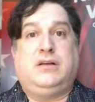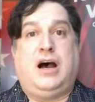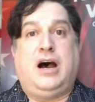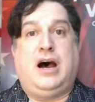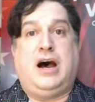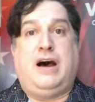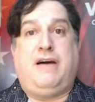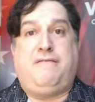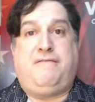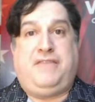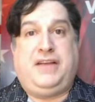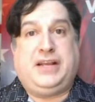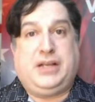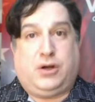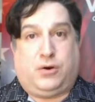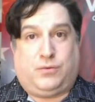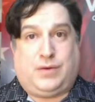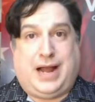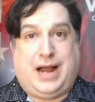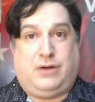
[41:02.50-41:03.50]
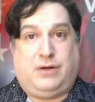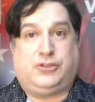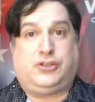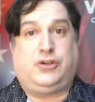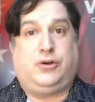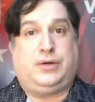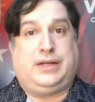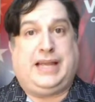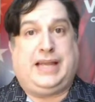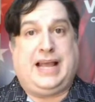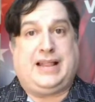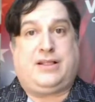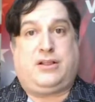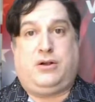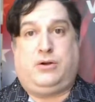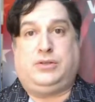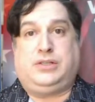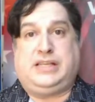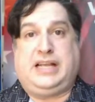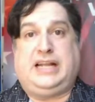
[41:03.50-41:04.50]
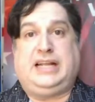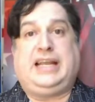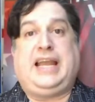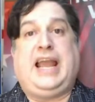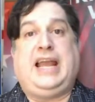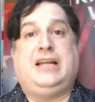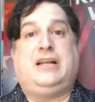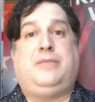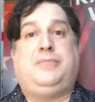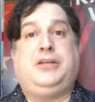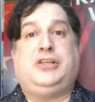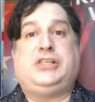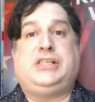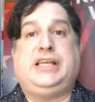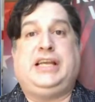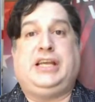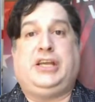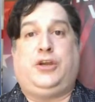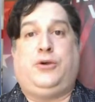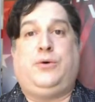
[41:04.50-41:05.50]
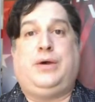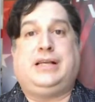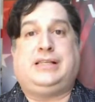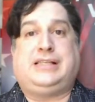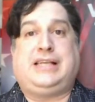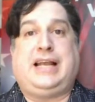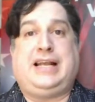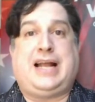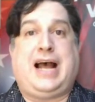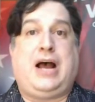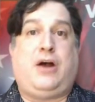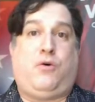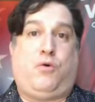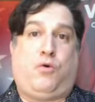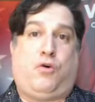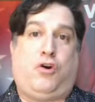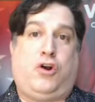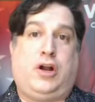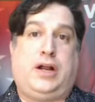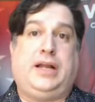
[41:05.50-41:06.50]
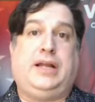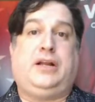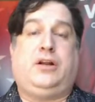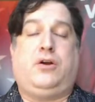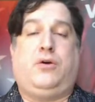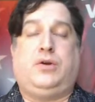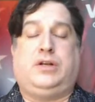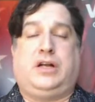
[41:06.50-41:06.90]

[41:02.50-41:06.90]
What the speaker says: video round. So get those in kwcusa.org.